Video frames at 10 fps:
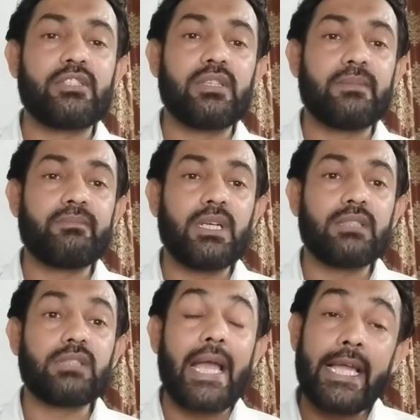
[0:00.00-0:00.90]

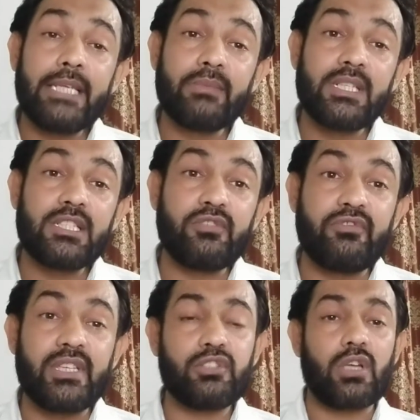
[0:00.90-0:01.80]
the animals
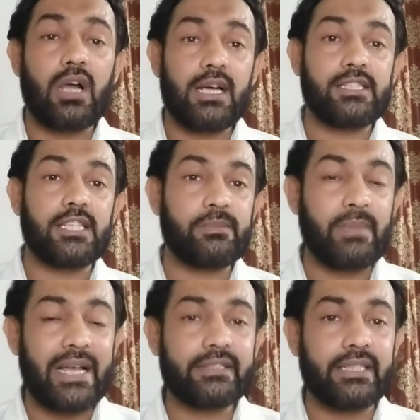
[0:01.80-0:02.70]
which are
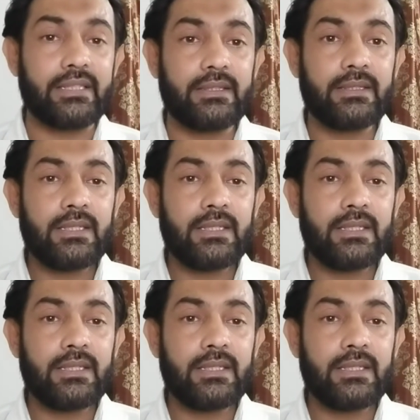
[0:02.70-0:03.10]
suspected